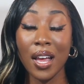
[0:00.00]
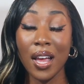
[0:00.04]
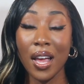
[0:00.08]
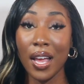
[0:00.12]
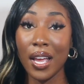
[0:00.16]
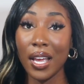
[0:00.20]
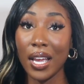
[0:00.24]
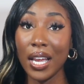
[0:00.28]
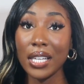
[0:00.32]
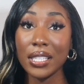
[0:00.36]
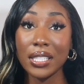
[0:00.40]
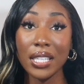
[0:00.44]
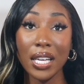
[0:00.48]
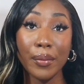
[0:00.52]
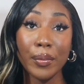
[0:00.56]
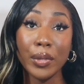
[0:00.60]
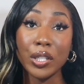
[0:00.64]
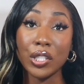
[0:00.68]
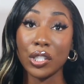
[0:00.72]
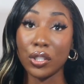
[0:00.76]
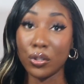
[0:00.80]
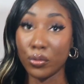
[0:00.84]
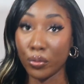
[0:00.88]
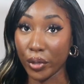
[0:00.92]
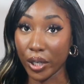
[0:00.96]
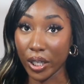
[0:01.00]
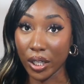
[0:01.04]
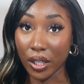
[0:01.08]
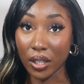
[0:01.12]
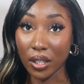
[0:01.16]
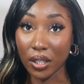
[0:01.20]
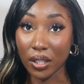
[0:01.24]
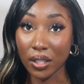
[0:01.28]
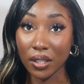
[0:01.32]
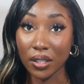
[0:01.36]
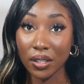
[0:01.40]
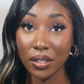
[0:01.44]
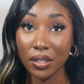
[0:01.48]
heat damage is
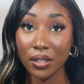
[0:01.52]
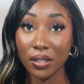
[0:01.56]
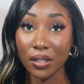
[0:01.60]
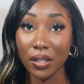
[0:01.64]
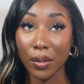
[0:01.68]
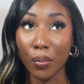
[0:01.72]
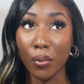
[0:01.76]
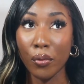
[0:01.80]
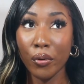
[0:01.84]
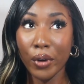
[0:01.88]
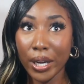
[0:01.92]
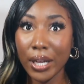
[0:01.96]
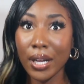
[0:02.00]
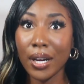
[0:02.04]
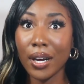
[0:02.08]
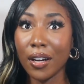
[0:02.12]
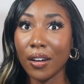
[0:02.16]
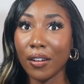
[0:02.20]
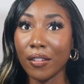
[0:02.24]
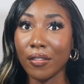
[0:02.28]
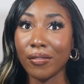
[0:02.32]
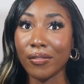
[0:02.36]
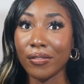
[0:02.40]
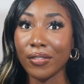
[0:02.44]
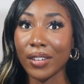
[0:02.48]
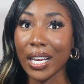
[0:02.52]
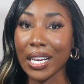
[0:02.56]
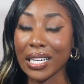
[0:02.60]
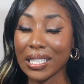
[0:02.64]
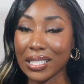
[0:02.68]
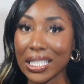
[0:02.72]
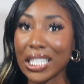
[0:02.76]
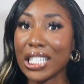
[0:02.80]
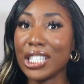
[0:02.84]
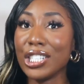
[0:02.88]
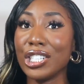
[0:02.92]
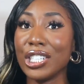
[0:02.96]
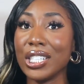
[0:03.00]
real. The point of
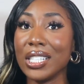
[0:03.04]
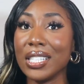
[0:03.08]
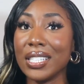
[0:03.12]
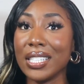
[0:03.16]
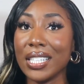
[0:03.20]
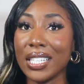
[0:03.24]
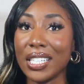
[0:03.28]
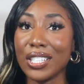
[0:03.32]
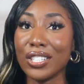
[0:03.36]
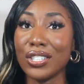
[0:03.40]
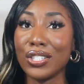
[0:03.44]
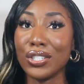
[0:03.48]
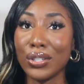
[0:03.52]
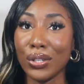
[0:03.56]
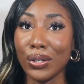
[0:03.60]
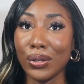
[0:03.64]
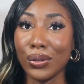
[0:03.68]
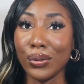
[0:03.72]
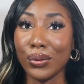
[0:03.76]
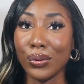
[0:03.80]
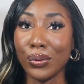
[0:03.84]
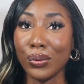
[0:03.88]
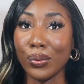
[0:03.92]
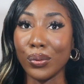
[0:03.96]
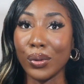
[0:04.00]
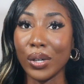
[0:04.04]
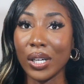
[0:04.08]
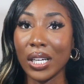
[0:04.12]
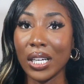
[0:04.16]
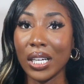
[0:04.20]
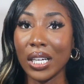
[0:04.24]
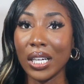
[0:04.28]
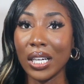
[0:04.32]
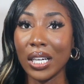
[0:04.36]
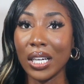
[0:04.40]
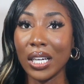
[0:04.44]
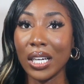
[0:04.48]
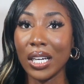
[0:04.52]
extensions is to
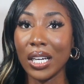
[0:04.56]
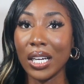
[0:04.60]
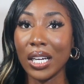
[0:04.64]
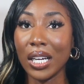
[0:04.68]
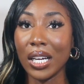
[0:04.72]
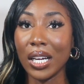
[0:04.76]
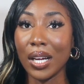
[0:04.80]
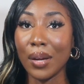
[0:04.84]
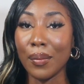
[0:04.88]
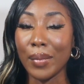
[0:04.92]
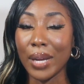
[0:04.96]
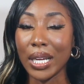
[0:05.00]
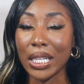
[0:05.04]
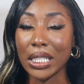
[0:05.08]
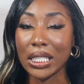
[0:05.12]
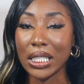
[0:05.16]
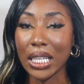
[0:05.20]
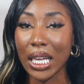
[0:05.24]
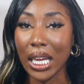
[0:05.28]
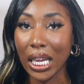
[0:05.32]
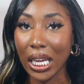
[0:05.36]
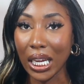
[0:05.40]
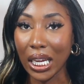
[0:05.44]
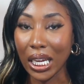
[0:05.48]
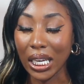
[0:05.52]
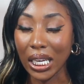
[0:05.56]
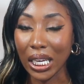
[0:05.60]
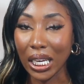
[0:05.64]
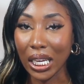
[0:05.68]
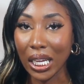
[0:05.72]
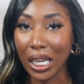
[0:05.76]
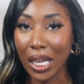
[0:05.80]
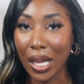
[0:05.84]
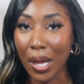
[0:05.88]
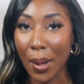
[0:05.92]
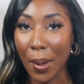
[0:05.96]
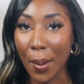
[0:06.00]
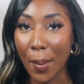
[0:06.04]
maintain
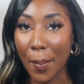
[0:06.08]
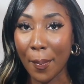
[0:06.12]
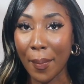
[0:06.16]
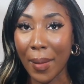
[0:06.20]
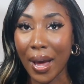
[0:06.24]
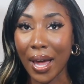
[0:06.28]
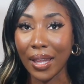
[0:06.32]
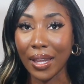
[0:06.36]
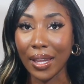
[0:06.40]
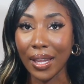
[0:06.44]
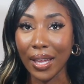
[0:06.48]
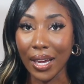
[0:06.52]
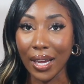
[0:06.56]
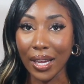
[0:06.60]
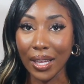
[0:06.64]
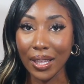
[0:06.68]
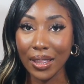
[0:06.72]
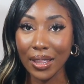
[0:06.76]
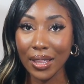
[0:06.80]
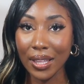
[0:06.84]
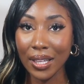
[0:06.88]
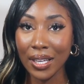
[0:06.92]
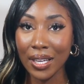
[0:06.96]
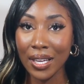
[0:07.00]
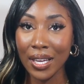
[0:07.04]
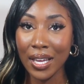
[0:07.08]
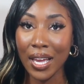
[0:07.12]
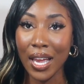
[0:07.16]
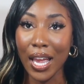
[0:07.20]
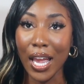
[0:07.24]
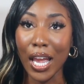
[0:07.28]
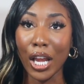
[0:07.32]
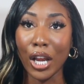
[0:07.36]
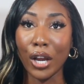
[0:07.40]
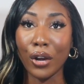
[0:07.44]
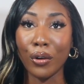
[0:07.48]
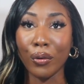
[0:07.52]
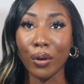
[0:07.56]
my length
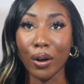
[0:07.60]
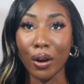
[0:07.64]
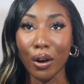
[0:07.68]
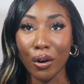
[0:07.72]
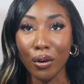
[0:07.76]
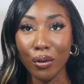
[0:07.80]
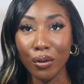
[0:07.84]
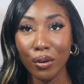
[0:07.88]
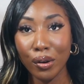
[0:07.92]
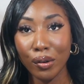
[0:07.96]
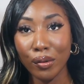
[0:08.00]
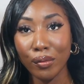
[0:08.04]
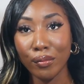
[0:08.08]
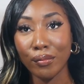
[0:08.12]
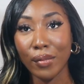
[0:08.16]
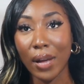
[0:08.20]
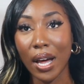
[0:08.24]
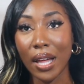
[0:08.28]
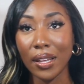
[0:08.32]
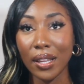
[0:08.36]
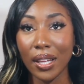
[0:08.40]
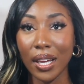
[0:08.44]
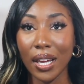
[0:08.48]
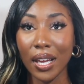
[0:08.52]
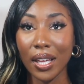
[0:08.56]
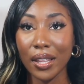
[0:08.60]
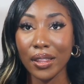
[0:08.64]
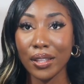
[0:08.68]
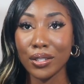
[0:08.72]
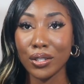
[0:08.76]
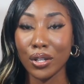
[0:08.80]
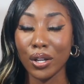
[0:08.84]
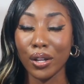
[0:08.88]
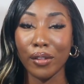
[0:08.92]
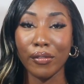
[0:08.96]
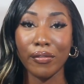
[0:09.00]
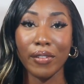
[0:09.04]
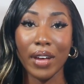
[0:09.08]
and grow my length.
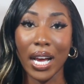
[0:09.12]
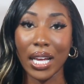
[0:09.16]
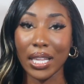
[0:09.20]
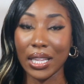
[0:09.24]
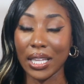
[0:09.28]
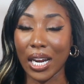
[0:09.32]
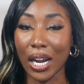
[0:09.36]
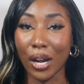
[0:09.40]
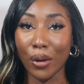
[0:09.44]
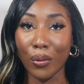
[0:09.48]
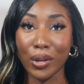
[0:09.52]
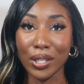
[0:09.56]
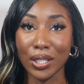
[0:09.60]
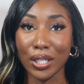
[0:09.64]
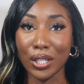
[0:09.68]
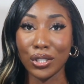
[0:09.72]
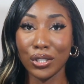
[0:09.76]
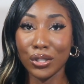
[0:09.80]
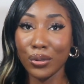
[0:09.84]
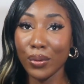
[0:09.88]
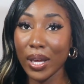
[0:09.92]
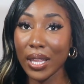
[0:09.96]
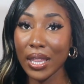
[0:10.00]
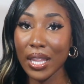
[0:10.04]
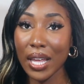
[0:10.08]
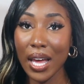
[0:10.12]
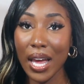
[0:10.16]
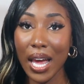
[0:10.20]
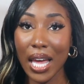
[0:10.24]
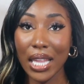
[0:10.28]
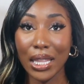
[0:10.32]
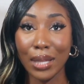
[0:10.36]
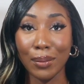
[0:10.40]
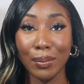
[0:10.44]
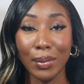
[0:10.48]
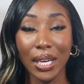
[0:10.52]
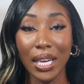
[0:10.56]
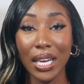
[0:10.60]
So the fact that I wasn't doing that at
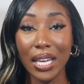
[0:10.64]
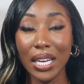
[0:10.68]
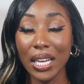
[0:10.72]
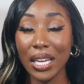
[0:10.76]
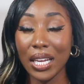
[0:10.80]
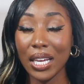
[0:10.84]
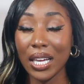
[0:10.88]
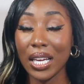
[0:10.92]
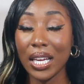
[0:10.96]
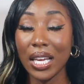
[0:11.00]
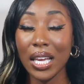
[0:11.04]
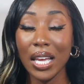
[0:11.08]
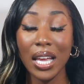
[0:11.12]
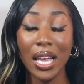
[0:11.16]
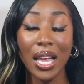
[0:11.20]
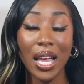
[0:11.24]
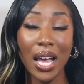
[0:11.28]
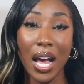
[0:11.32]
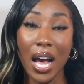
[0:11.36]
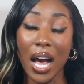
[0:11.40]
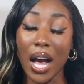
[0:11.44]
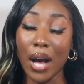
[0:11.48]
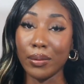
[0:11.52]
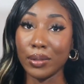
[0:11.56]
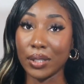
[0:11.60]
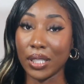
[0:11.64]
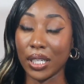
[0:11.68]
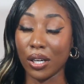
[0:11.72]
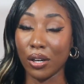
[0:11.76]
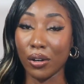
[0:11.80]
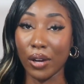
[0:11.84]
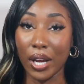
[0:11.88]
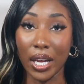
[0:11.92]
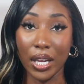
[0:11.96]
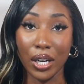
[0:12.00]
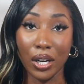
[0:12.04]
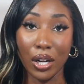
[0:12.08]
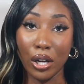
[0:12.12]
the beginning, I was like,
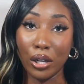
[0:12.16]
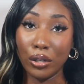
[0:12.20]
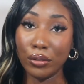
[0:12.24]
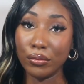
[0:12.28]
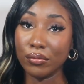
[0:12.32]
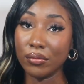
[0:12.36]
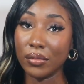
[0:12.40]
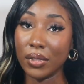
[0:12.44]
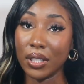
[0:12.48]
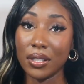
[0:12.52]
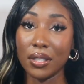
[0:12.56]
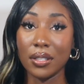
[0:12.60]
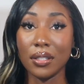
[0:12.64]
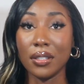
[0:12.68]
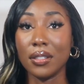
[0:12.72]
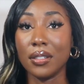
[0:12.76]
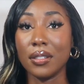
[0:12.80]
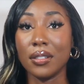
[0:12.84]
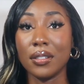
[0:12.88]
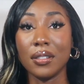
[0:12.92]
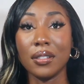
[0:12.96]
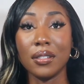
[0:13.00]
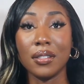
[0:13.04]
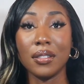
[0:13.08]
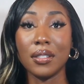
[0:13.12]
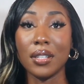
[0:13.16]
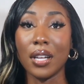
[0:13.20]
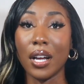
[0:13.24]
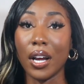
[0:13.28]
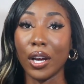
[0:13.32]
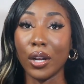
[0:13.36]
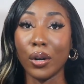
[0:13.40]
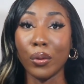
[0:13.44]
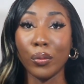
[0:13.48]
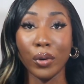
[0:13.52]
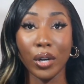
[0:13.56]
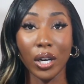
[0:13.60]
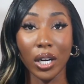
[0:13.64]
okay, no, this is not
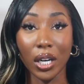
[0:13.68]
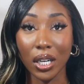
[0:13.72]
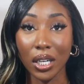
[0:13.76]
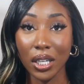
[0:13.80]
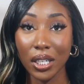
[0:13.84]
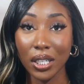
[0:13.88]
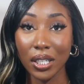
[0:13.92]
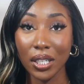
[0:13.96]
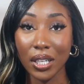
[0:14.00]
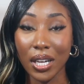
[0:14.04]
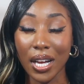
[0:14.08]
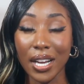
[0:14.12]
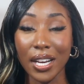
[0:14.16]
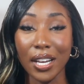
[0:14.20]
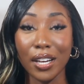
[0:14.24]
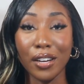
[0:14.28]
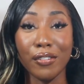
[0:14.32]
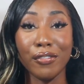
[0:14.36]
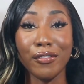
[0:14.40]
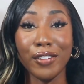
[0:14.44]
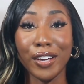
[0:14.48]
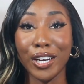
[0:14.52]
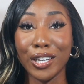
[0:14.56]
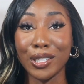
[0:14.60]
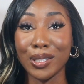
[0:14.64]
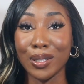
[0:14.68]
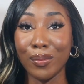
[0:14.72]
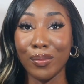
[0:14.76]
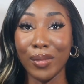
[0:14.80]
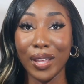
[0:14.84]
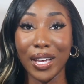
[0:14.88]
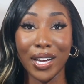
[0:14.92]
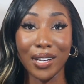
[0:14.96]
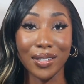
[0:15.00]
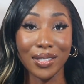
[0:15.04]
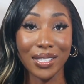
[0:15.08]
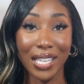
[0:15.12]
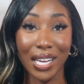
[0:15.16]
gonna work. I need to figure something
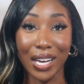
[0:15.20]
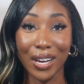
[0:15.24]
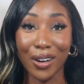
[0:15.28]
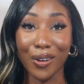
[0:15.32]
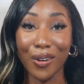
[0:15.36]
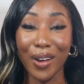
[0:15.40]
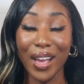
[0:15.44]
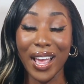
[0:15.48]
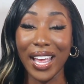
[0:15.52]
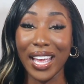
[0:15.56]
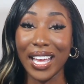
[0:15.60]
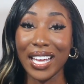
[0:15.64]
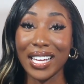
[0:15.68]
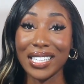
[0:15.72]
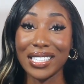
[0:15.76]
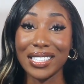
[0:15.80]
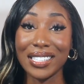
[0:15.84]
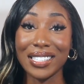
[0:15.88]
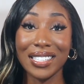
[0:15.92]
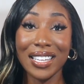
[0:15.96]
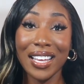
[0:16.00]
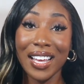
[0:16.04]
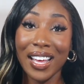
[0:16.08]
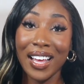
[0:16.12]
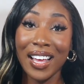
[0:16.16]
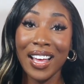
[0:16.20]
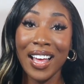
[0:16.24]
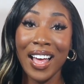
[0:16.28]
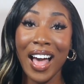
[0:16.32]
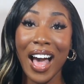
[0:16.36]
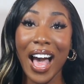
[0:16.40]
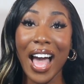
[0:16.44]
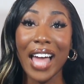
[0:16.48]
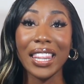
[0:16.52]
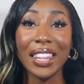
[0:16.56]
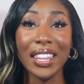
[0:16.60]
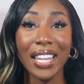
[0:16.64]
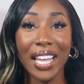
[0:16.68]
else out. And
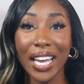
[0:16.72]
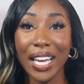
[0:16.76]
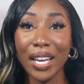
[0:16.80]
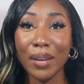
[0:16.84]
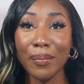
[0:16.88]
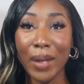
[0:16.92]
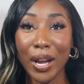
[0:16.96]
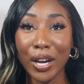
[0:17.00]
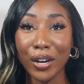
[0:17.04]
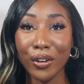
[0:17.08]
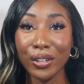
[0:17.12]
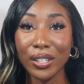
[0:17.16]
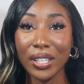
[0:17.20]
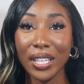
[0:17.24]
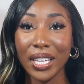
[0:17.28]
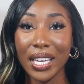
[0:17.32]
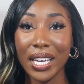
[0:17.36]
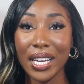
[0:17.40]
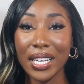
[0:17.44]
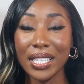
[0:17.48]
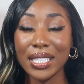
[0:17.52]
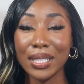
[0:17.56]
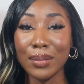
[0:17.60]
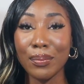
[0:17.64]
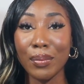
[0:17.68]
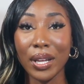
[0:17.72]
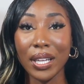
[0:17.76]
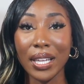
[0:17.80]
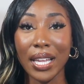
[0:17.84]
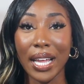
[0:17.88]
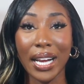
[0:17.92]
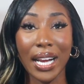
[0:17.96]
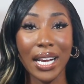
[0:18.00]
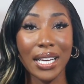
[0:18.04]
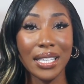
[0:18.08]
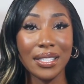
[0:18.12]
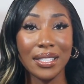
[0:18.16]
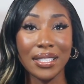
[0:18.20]
I like microlinks, but
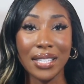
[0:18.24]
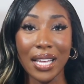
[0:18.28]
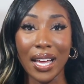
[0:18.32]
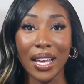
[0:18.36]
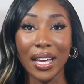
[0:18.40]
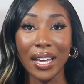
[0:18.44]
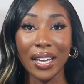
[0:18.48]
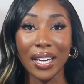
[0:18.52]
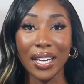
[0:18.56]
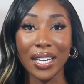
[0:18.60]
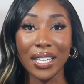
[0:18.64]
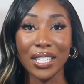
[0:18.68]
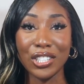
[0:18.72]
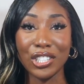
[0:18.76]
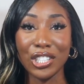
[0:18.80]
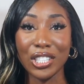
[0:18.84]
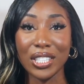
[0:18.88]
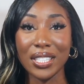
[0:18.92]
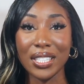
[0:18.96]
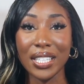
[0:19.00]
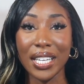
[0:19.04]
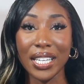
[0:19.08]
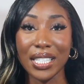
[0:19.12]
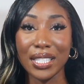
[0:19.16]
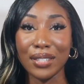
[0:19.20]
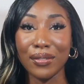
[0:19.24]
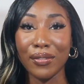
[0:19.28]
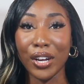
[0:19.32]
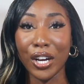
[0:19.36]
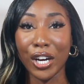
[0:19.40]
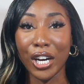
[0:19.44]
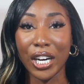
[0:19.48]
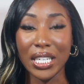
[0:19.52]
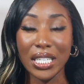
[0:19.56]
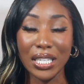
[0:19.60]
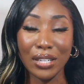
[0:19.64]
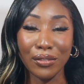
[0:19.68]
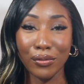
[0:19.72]
like I said, it just gets
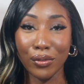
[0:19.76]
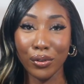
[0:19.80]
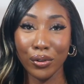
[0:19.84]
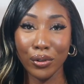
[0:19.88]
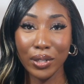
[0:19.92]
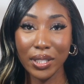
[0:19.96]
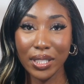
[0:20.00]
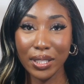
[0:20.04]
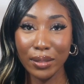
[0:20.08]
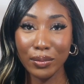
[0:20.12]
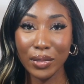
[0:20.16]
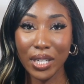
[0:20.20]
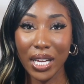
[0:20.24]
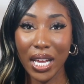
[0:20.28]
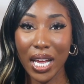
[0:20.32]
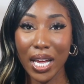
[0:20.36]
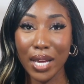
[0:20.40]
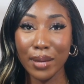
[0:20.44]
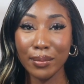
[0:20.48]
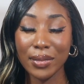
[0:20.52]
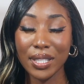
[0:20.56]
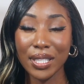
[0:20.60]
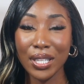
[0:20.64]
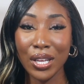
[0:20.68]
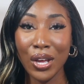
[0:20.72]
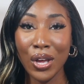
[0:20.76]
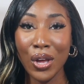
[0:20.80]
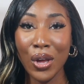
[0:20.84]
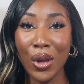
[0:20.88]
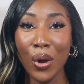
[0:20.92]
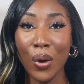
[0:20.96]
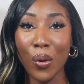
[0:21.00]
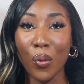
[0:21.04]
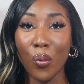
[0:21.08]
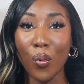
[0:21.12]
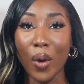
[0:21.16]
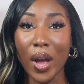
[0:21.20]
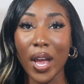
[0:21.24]
very difficult sometimes
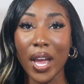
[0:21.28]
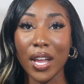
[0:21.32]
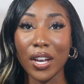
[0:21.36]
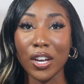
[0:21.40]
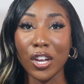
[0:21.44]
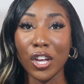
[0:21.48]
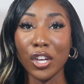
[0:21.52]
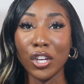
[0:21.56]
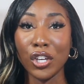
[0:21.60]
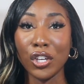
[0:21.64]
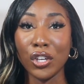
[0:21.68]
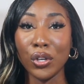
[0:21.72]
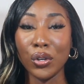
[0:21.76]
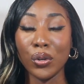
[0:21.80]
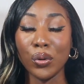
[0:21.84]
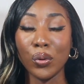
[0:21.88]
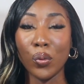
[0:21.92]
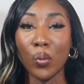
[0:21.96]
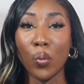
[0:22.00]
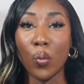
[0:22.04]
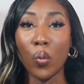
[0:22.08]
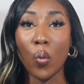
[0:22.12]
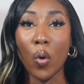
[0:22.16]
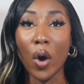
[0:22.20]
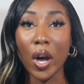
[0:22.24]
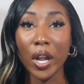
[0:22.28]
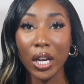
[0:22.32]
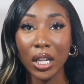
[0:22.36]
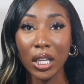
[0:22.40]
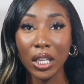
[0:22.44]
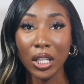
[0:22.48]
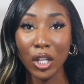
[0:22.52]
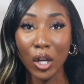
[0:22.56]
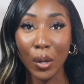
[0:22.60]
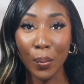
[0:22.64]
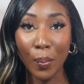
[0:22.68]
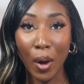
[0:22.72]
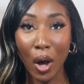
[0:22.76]
when you want to
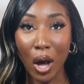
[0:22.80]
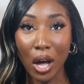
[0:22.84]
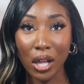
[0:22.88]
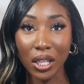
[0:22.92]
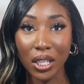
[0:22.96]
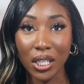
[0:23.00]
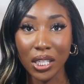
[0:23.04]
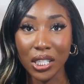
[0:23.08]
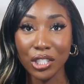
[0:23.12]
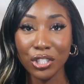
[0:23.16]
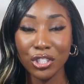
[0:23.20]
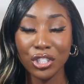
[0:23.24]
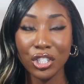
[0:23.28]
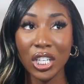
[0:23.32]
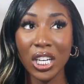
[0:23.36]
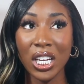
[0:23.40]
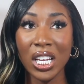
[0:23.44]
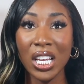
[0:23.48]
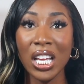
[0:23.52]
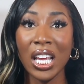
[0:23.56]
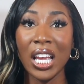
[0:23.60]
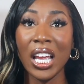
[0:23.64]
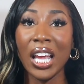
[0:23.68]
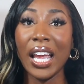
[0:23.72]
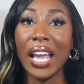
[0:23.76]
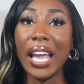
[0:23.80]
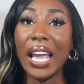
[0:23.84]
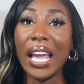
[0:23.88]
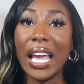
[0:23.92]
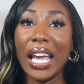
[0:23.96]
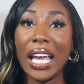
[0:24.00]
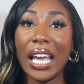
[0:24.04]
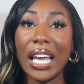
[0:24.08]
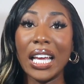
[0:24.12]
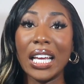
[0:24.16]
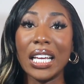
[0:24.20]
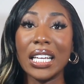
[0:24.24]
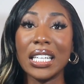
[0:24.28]
look polished
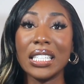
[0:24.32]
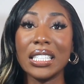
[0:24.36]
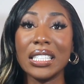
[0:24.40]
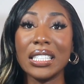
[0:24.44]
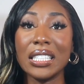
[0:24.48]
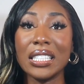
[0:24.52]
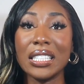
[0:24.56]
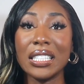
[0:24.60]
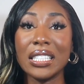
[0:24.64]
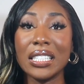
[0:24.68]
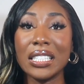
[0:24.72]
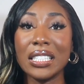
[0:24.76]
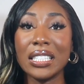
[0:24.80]
and